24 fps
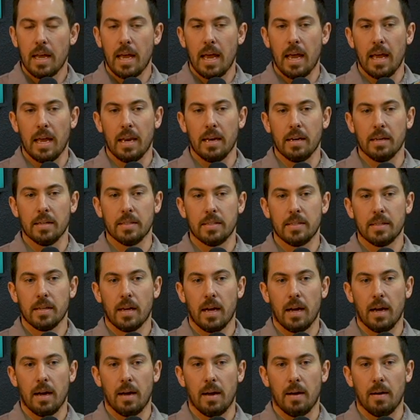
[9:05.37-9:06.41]
And,
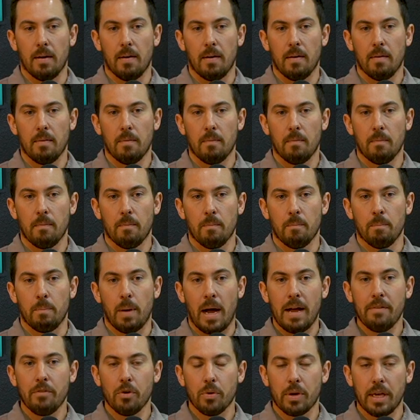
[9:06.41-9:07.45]

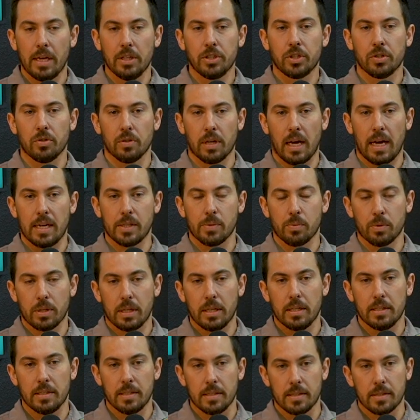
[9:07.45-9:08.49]
bivocational guys, we'll
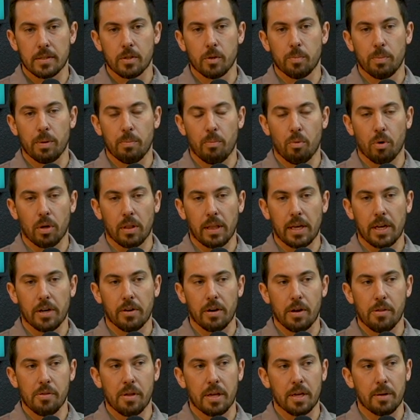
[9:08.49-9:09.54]
get into this a little bit more later,
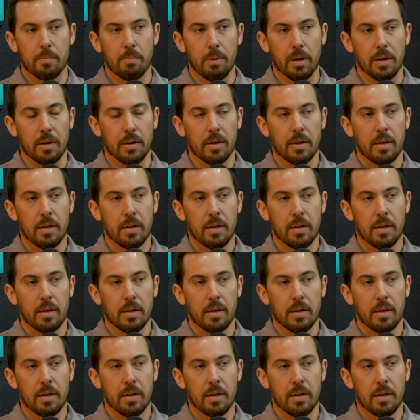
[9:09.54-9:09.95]
I think, but